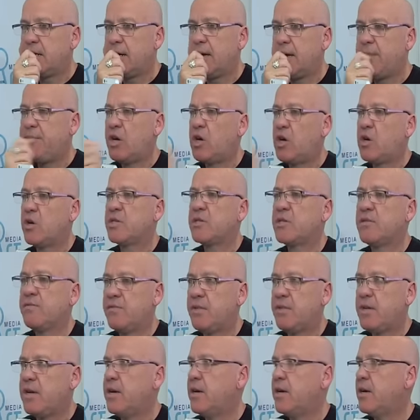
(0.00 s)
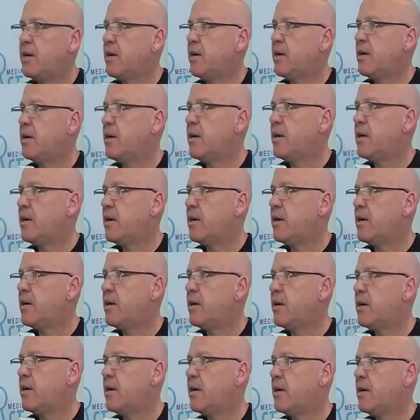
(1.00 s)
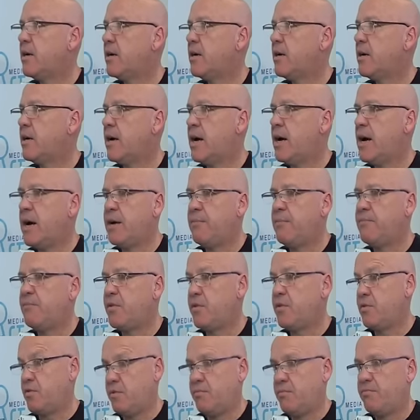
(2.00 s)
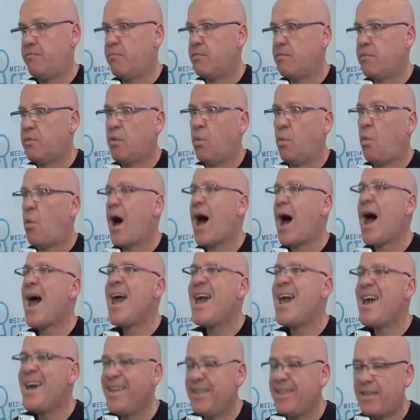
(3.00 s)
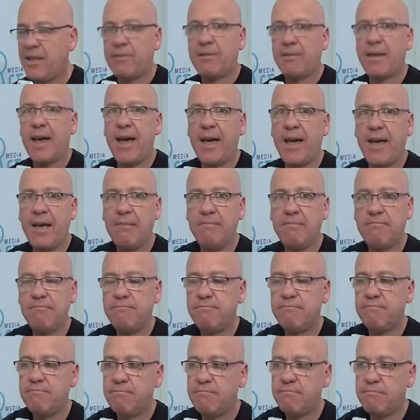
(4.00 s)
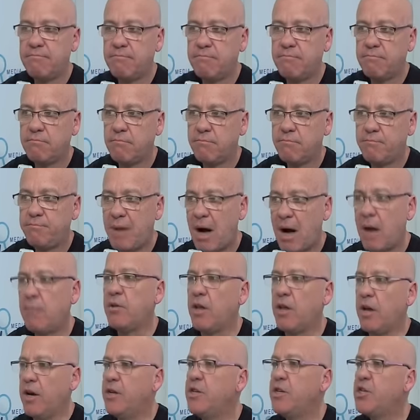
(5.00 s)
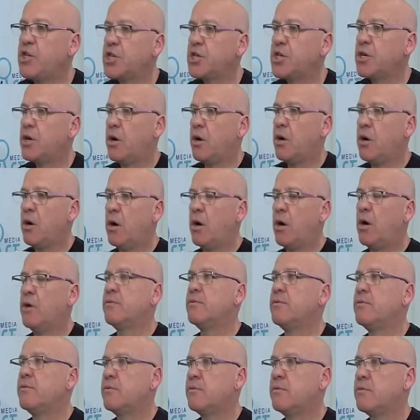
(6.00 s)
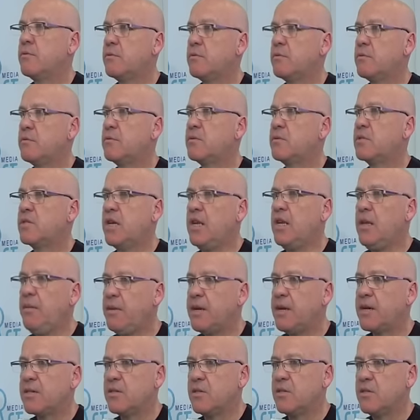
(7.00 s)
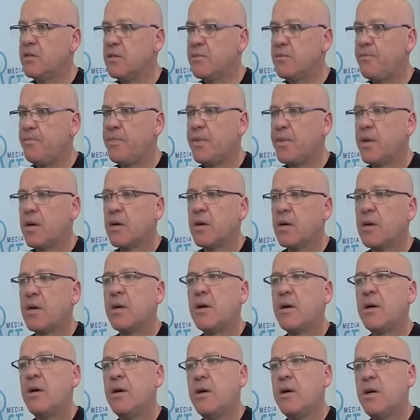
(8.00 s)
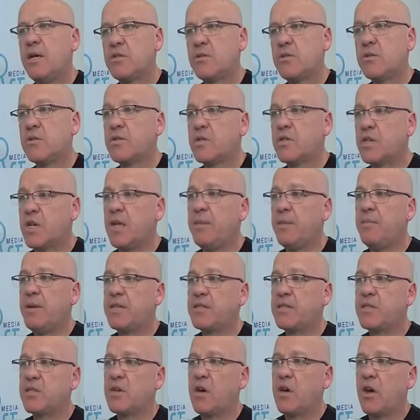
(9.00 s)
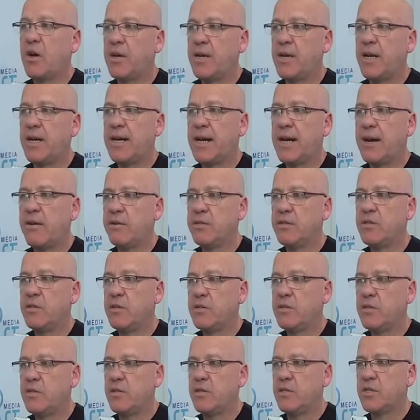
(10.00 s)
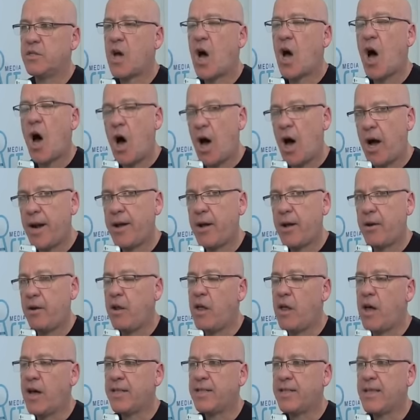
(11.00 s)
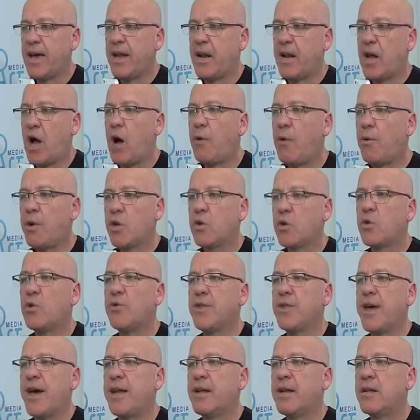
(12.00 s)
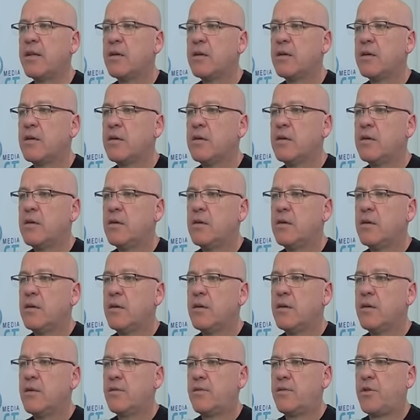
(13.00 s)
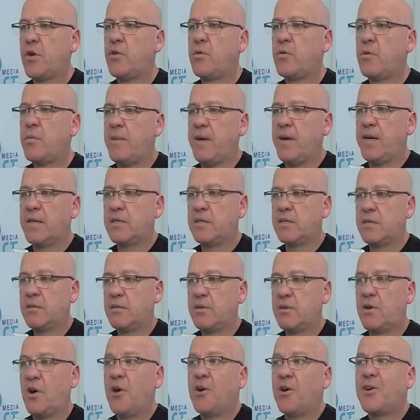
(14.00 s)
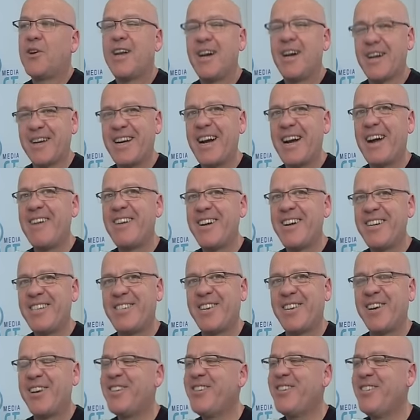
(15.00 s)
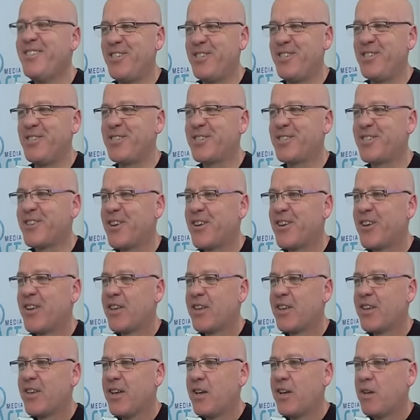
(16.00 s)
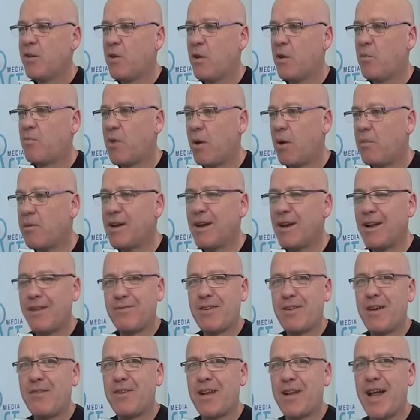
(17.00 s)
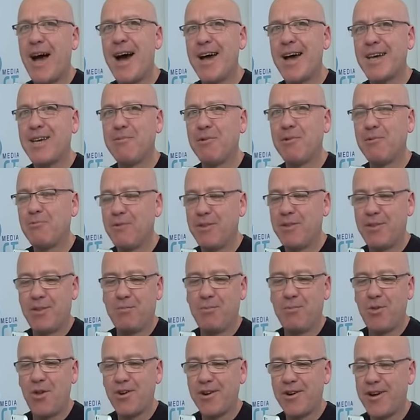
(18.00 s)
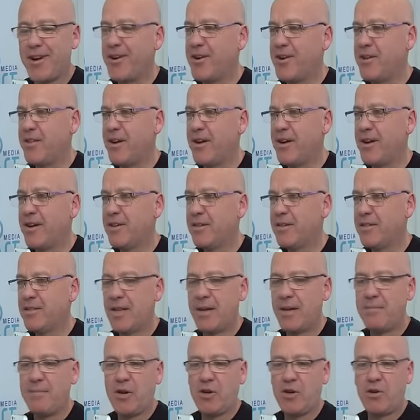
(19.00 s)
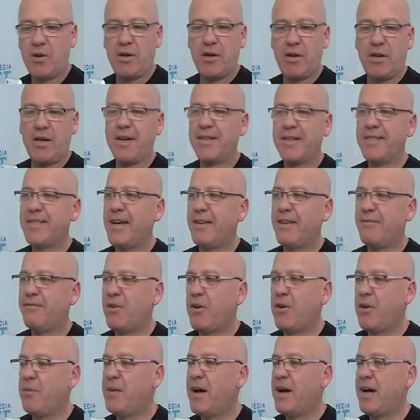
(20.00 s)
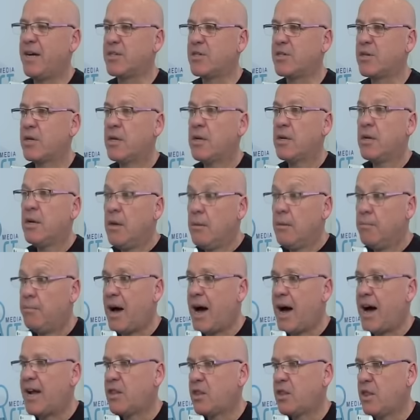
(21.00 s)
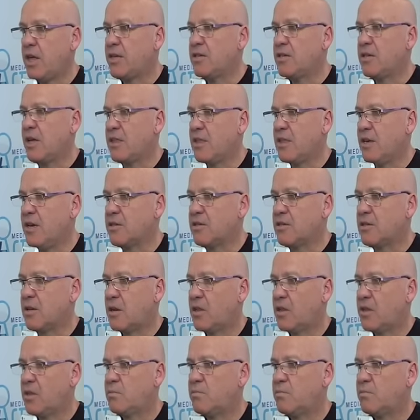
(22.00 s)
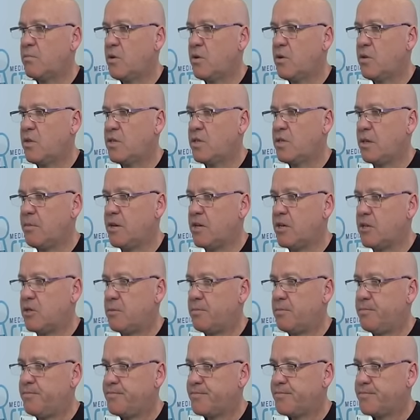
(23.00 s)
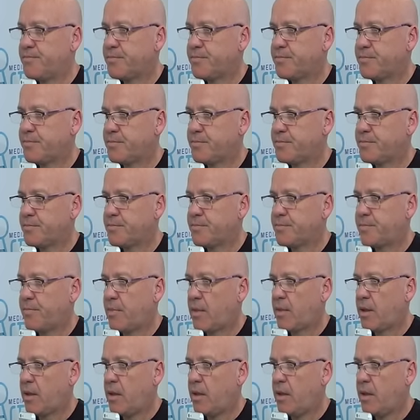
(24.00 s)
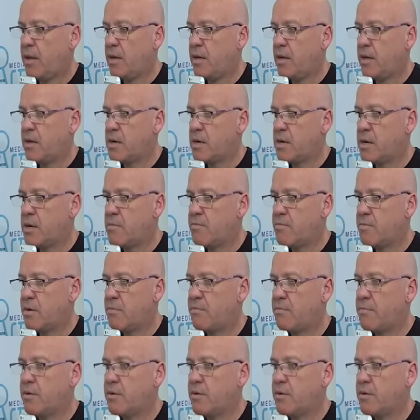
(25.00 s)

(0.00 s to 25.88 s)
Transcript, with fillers: and because of the um, the way that they publish on skinny mixes, it's called skinny mixes coconut curried sausages. I don't like that. I want to call that Thermomix coconut curried sausages. Probably going to have to have an argument with the blog owner though. They may not like that very much. But things like this. Look at this. Look at this image. Um,